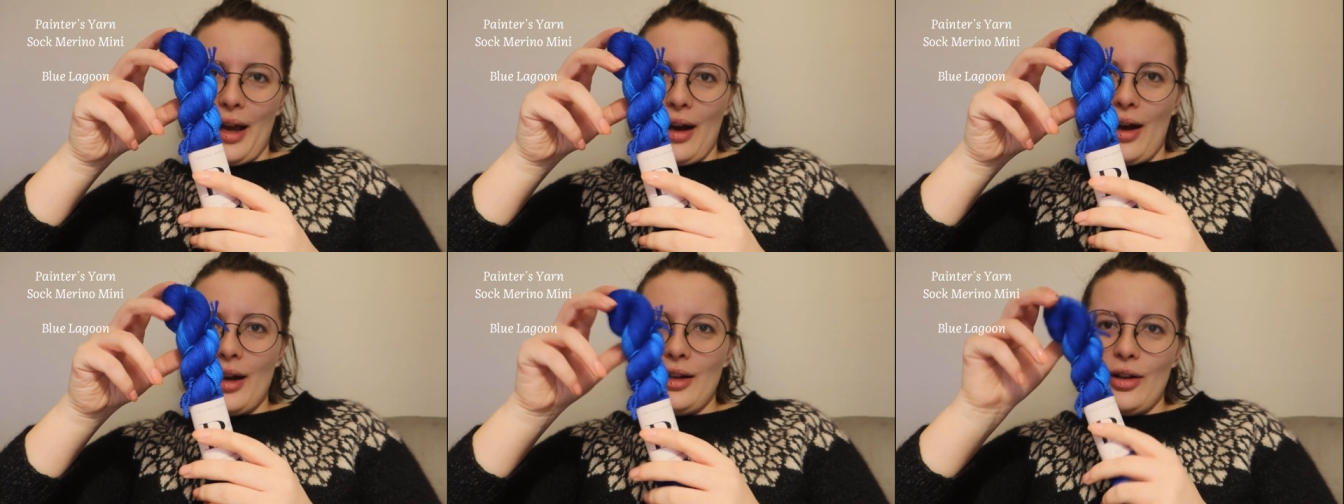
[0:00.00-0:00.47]

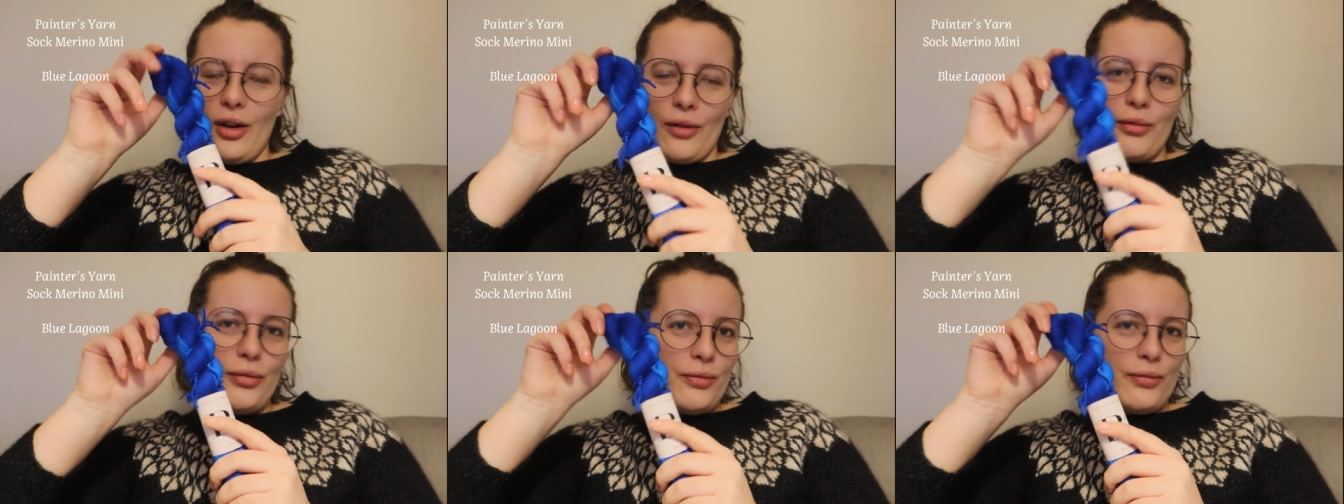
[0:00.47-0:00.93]
yeah, I
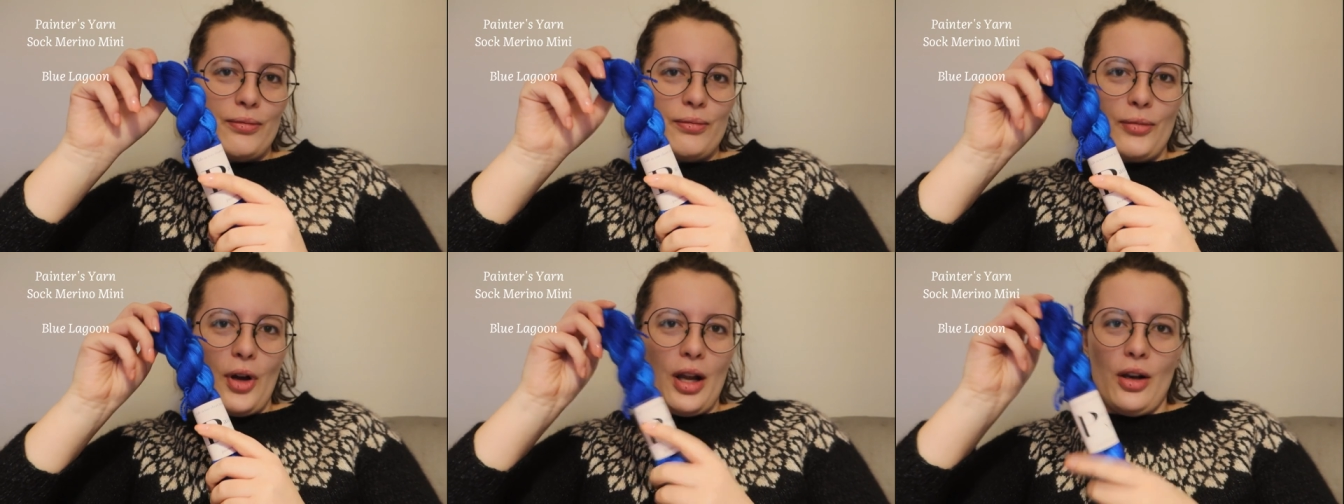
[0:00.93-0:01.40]
love
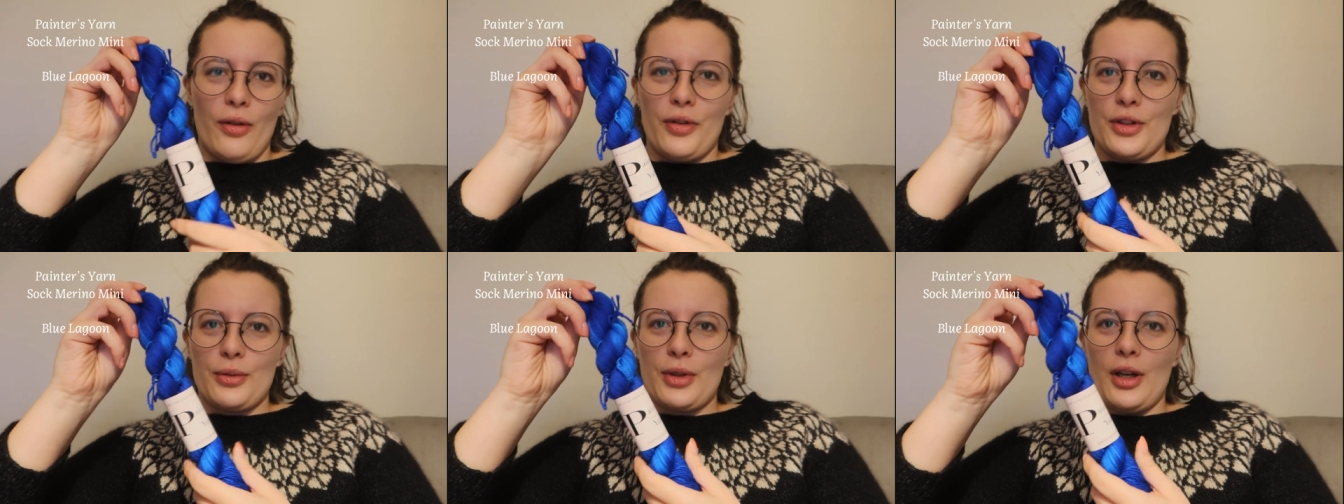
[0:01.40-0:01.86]

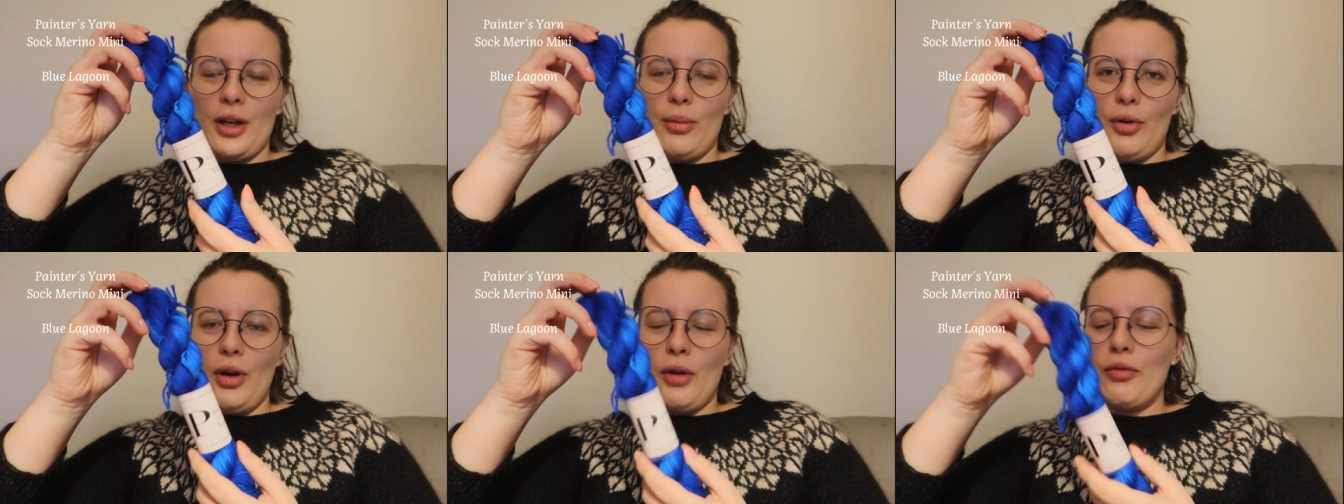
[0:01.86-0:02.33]
I love this
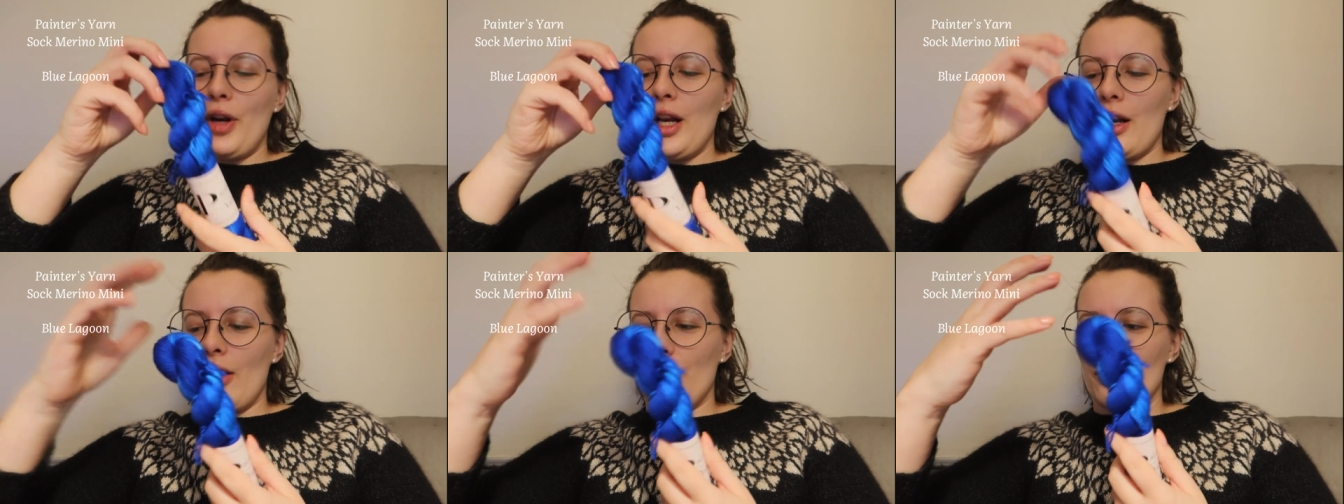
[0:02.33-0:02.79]
kind of blue. I
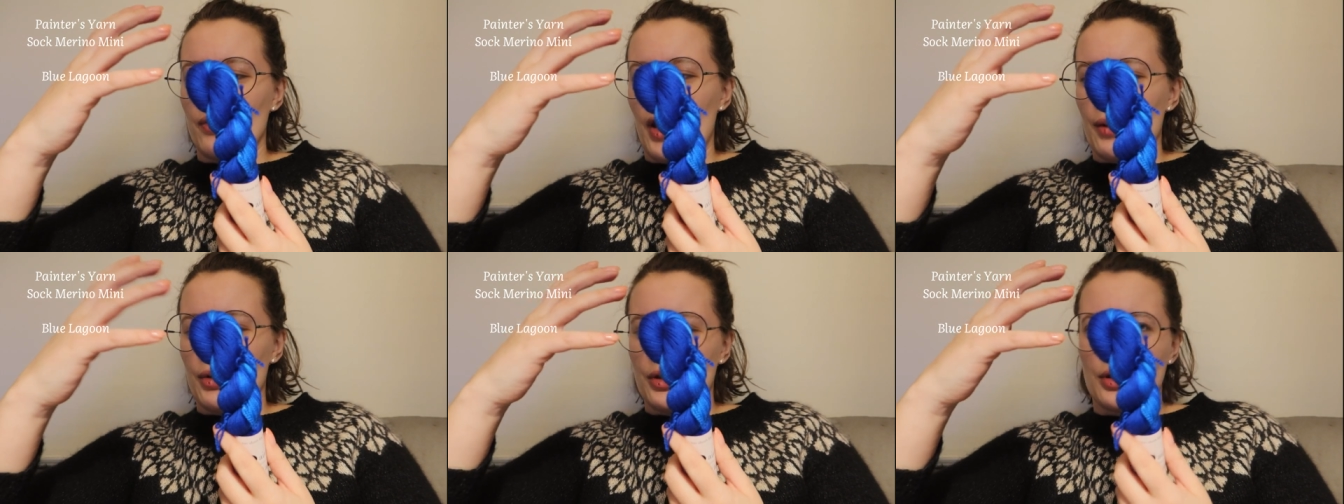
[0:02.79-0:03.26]
really
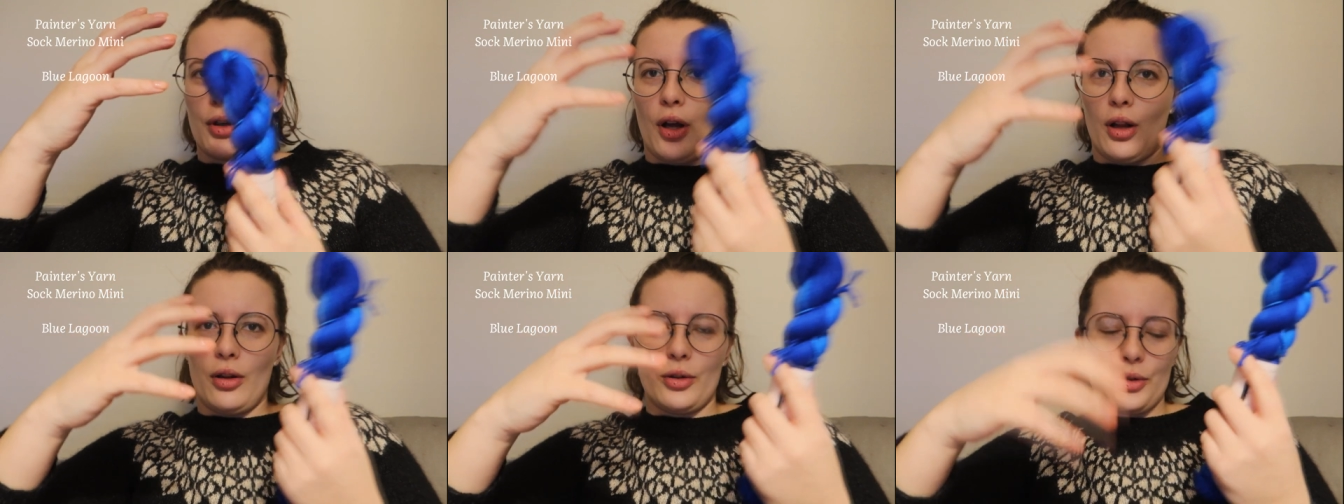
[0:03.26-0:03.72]
love
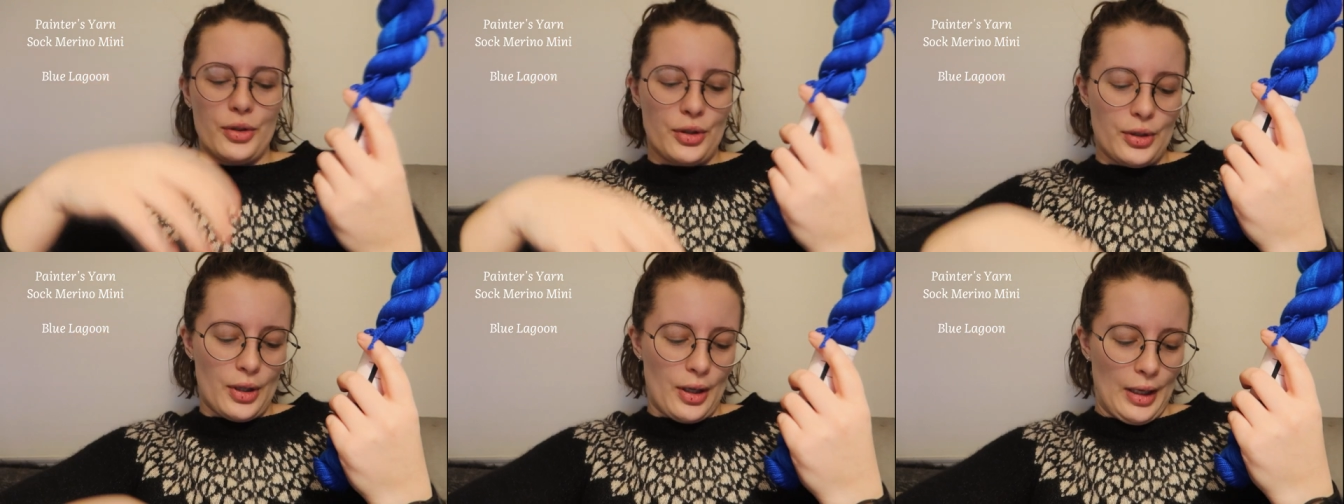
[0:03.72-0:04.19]
vibrant
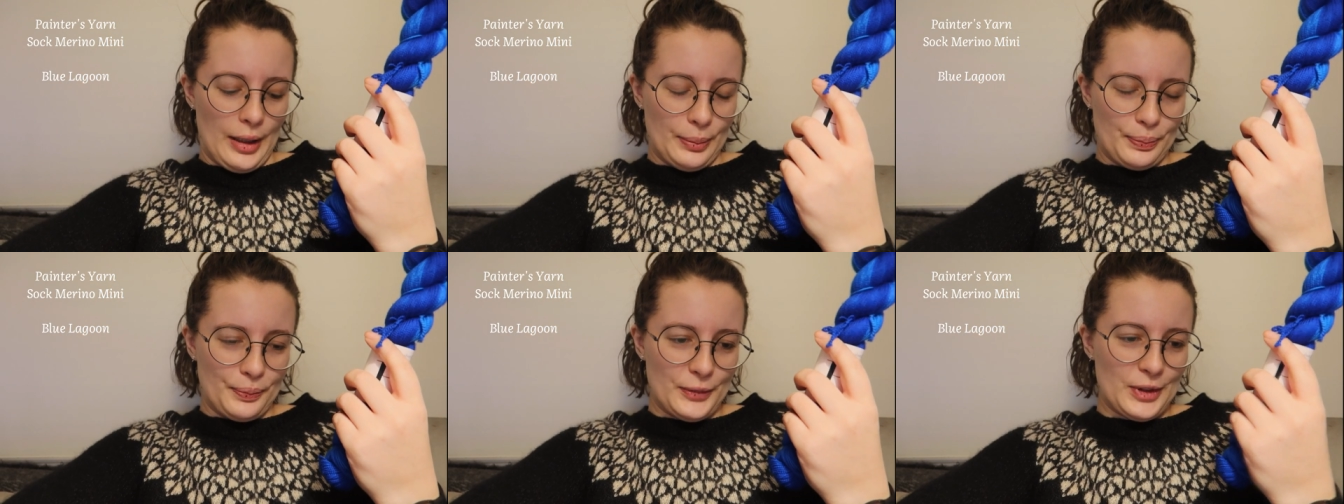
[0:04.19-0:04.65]
colors.
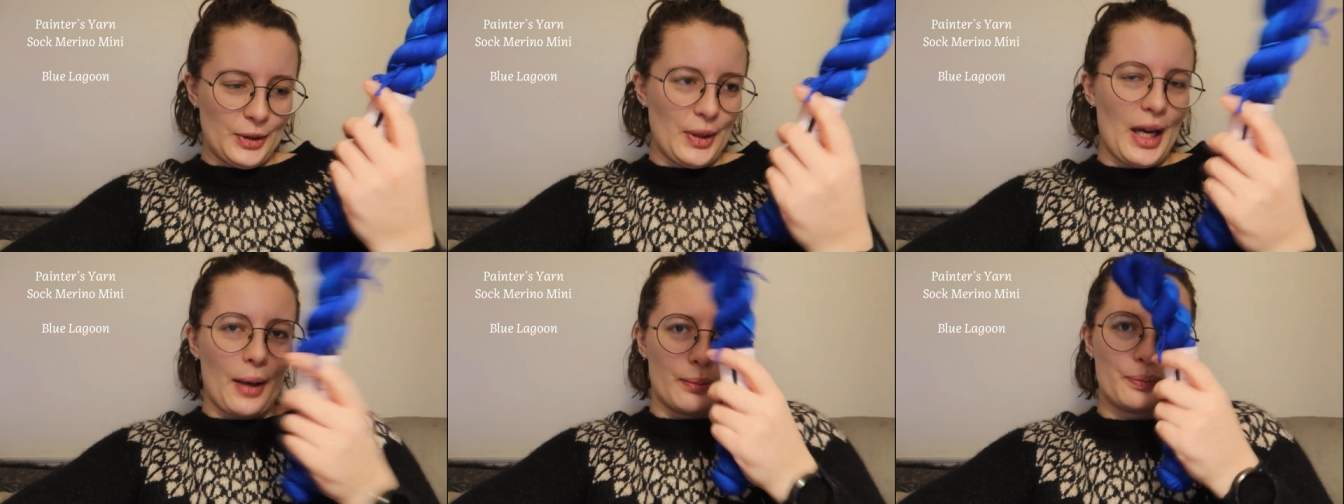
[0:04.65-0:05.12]

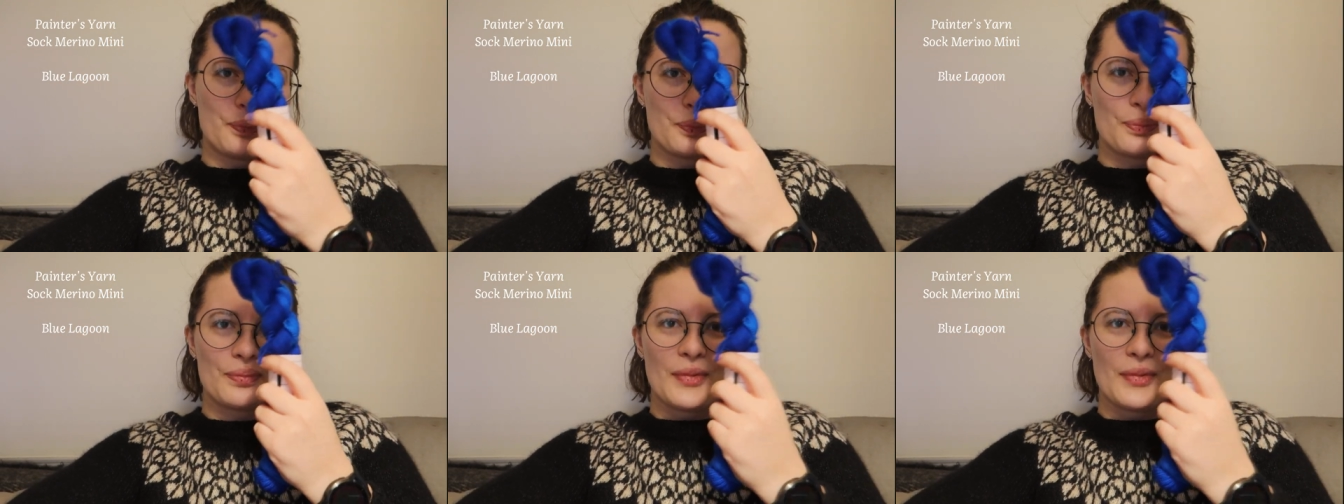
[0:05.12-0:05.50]
Um, so yeah.